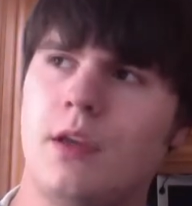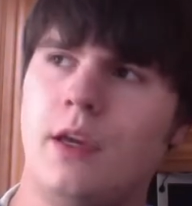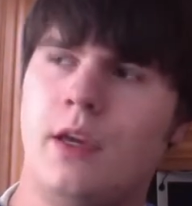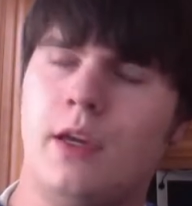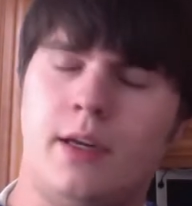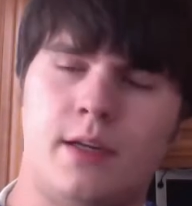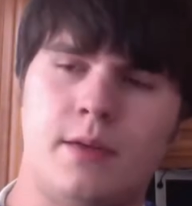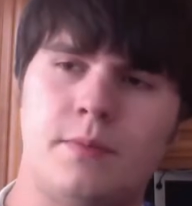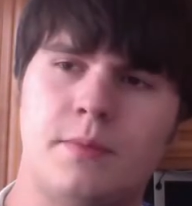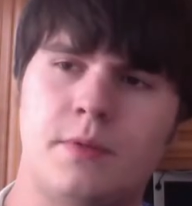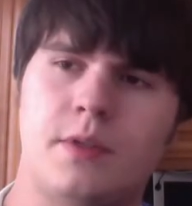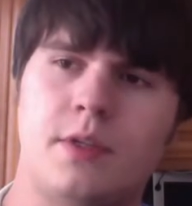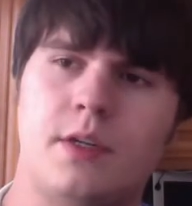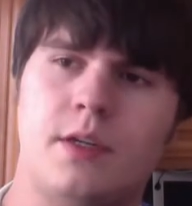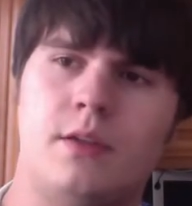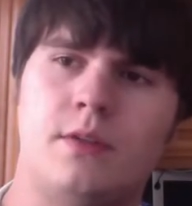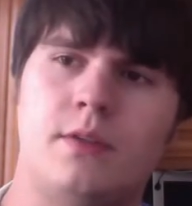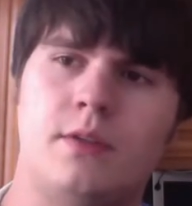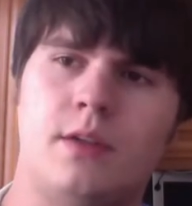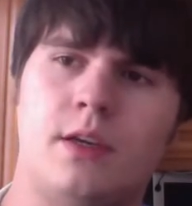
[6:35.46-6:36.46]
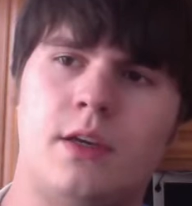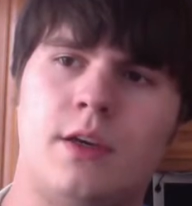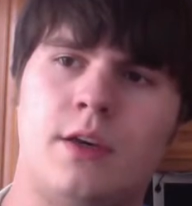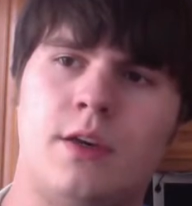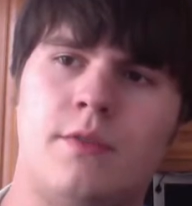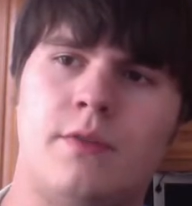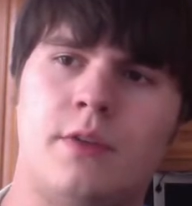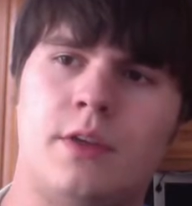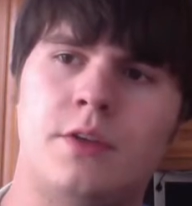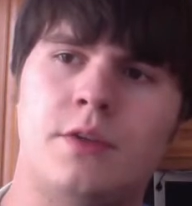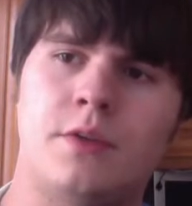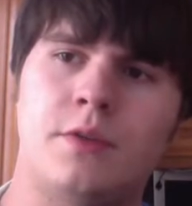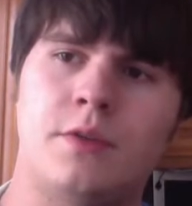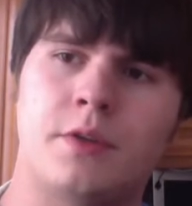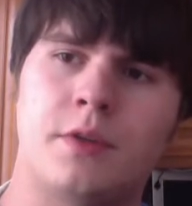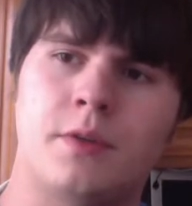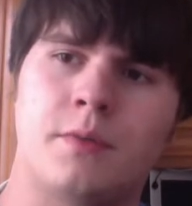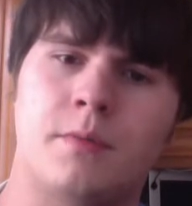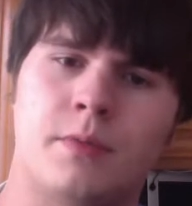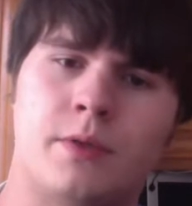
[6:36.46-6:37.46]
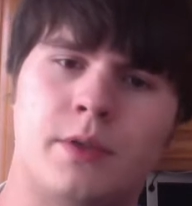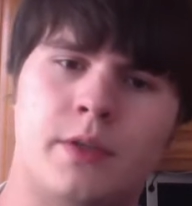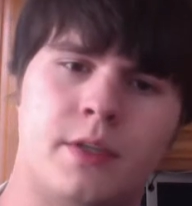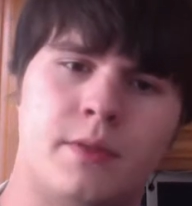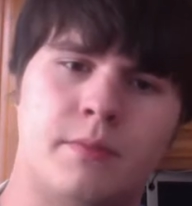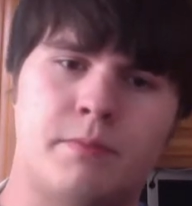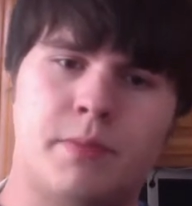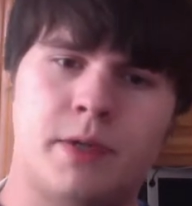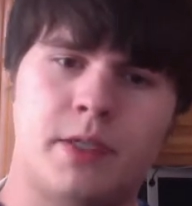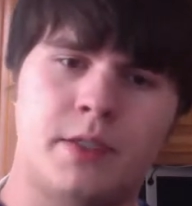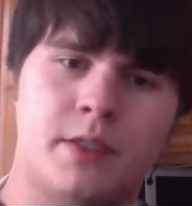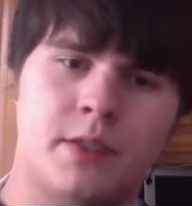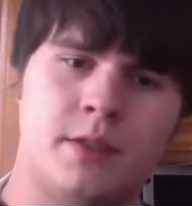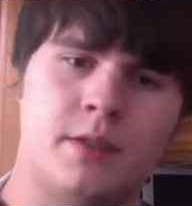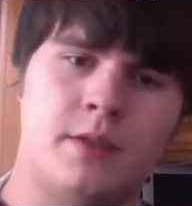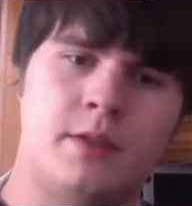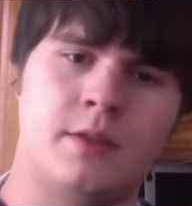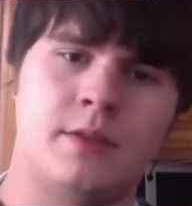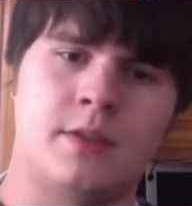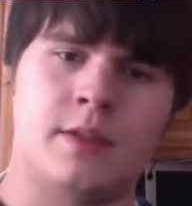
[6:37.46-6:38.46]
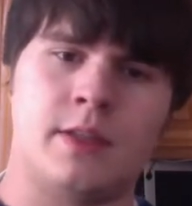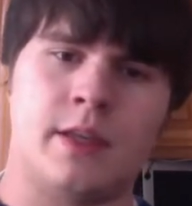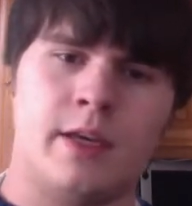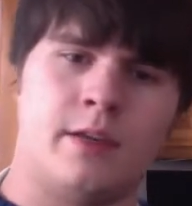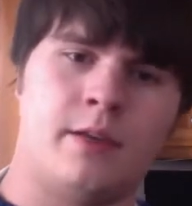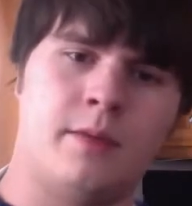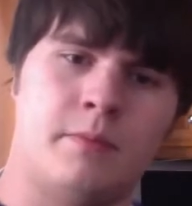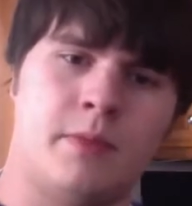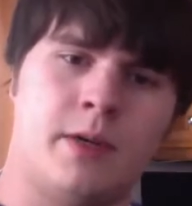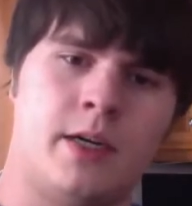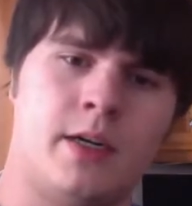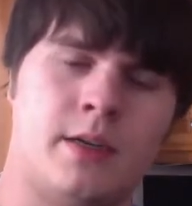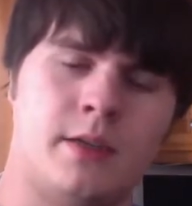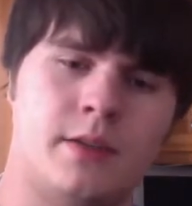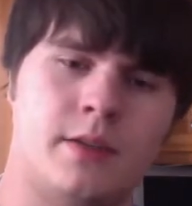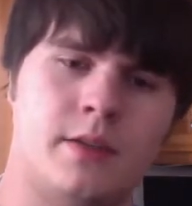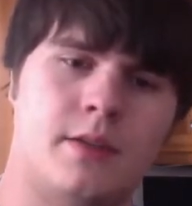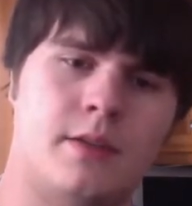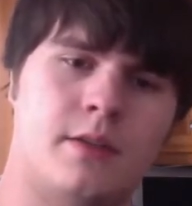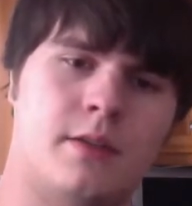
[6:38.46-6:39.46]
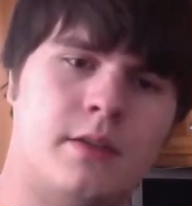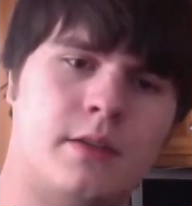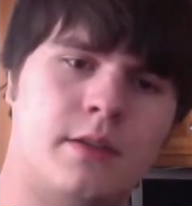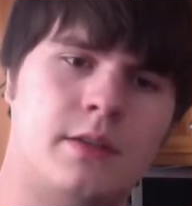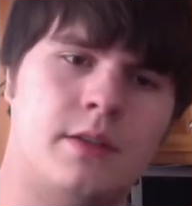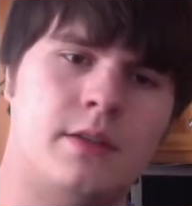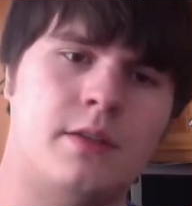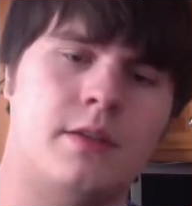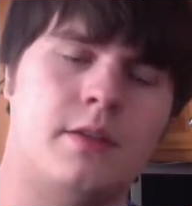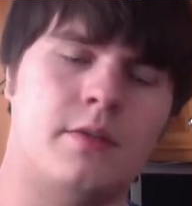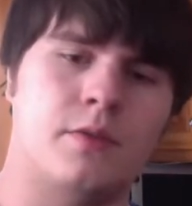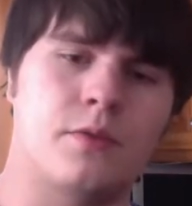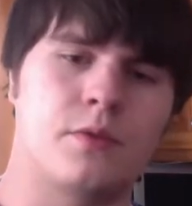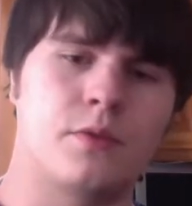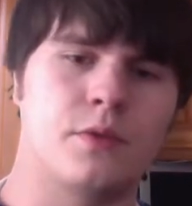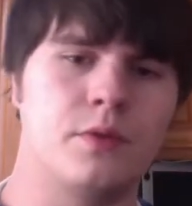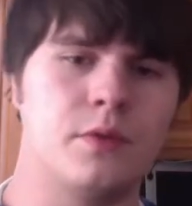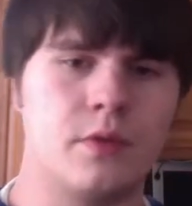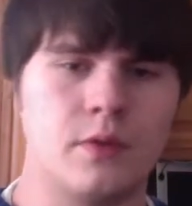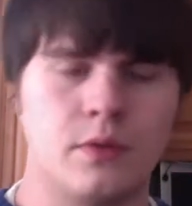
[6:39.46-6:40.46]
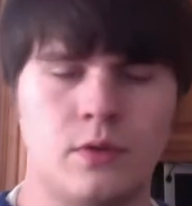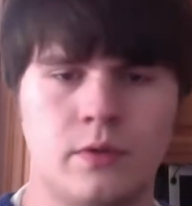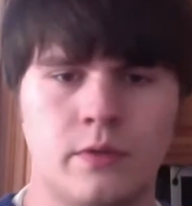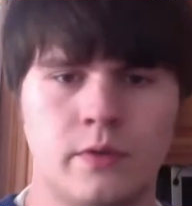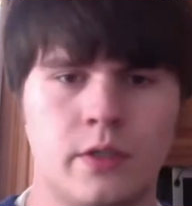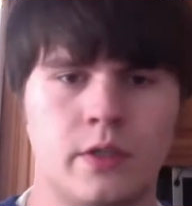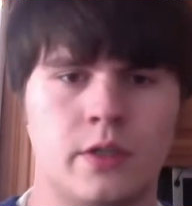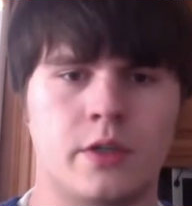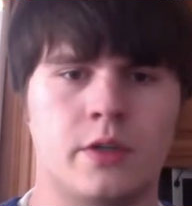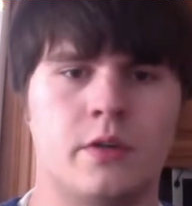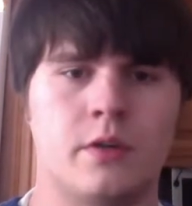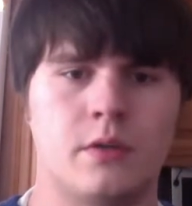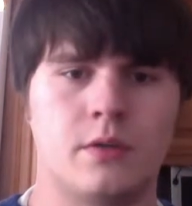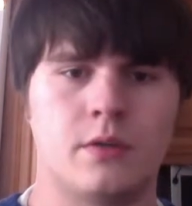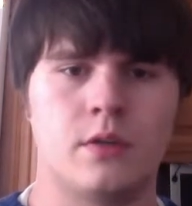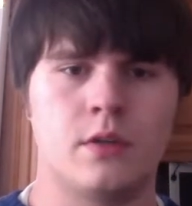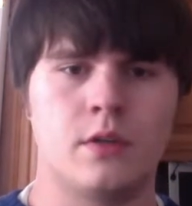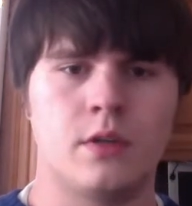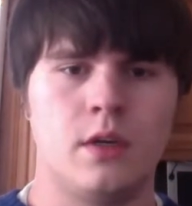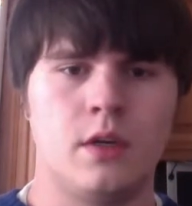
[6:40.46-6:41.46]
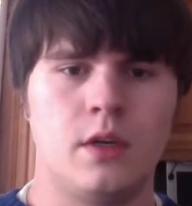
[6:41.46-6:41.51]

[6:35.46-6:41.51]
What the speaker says: apps, I only have like you can place buttons and edit boxes and all this stuff through the Lua code.